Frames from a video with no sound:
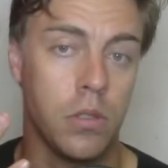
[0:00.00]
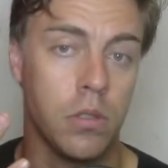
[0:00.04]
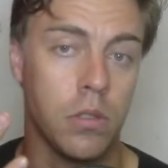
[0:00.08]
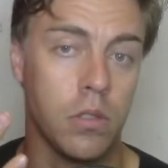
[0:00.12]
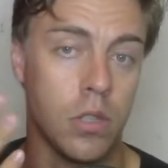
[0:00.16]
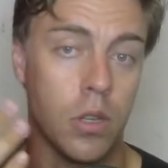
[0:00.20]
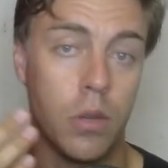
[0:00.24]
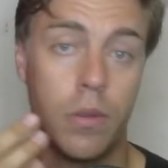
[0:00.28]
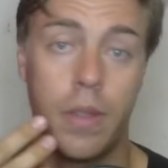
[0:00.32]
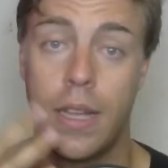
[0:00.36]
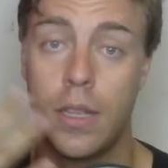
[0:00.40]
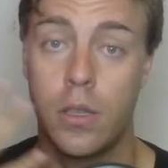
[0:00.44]
so
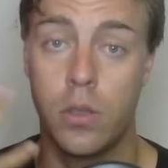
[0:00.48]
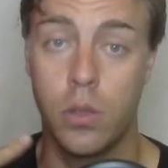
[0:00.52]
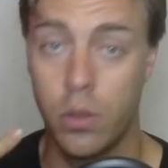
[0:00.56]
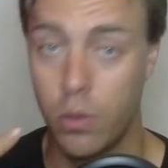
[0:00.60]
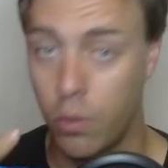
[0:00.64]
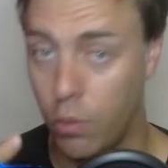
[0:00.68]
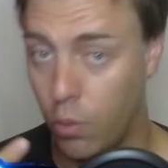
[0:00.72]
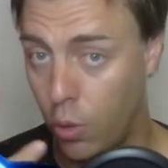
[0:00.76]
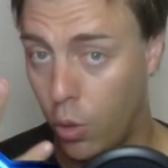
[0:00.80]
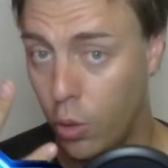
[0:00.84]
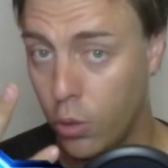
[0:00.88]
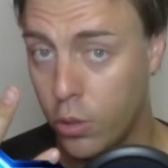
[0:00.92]
that's
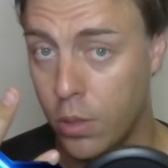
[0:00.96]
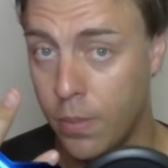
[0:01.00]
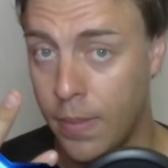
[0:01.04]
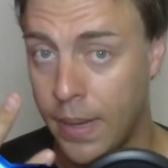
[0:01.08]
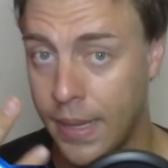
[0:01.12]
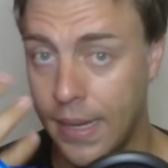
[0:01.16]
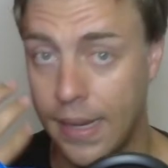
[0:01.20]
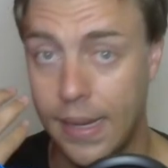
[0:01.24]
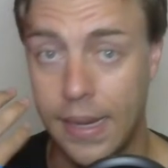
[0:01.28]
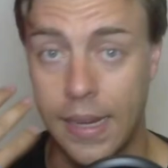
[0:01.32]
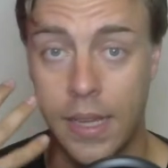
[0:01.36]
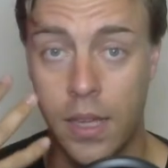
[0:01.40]

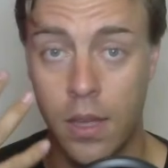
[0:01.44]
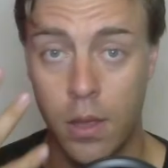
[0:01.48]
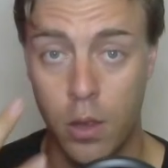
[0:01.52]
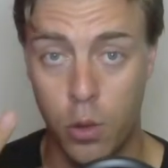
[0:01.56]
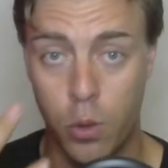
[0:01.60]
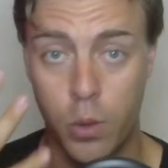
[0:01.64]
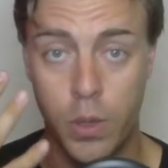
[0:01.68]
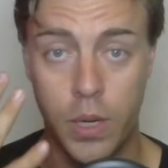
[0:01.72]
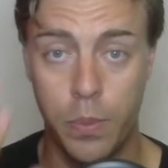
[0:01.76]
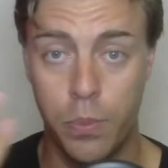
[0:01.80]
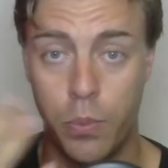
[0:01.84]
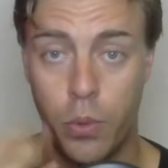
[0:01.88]
automatically
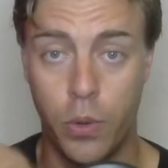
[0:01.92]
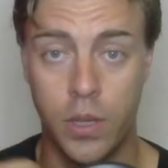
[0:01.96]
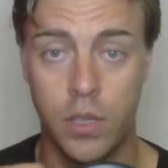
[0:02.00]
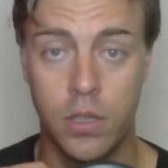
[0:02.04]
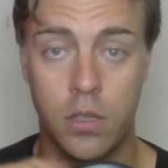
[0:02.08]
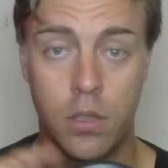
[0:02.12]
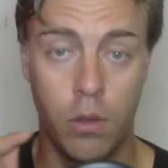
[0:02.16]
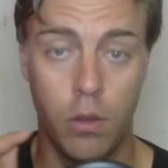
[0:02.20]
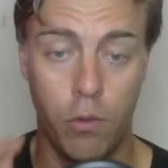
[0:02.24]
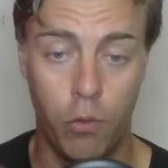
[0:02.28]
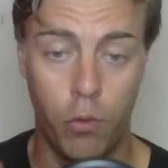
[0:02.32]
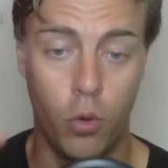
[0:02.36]
3 points
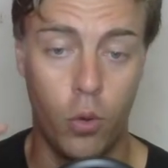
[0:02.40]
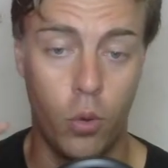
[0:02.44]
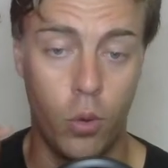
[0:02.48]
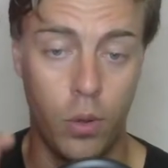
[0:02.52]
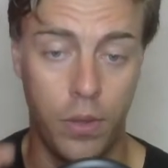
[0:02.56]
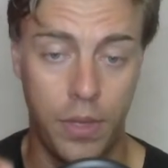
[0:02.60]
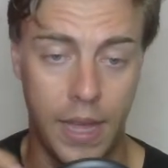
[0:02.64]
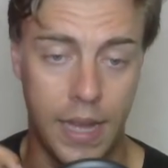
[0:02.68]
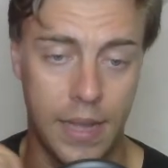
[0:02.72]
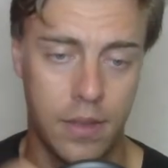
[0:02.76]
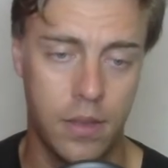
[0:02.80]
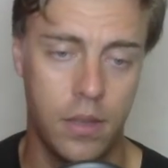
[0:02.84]
for
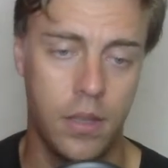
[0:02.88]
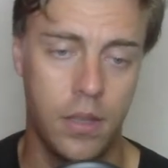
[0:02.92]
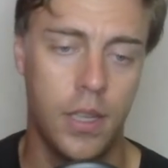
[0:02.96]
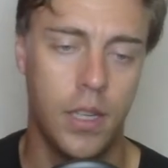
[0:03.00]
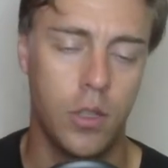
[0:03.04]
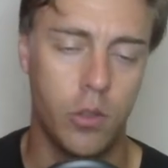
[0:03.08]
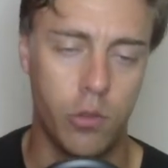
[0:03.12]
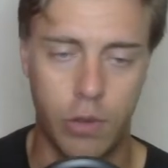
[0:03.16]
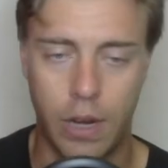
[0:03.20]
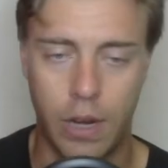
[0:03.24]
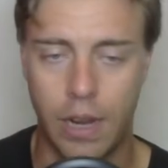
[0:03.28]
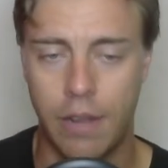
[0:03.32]
that
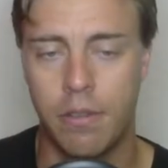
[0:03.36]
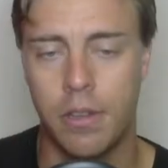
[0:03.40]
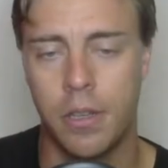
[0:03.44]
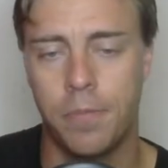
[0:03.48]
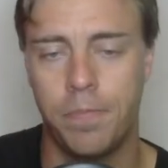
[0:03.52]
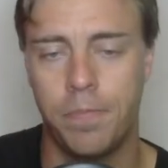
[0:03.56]
driver.